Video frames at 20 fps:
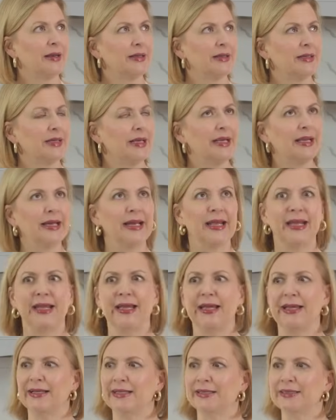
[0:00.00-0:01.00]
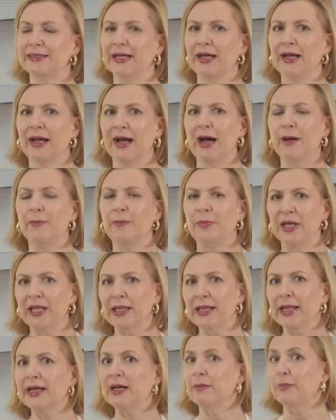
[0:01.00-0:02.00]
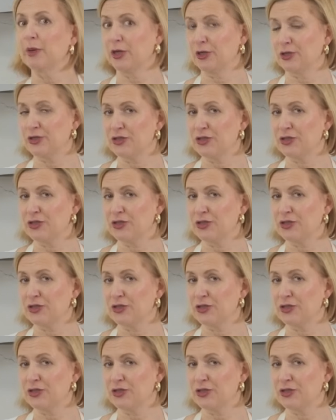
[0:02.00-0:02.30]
it is a bit like a butter